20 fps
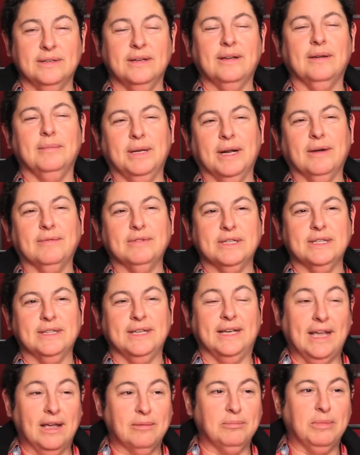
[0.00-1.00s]
I mean, obviously they
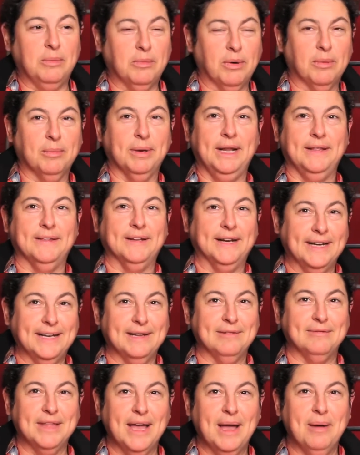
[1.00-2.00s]
gave me more money than I
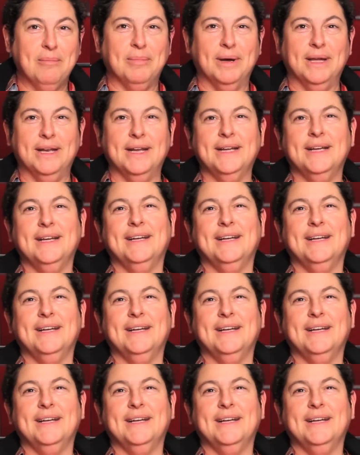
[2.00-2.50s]
give them, but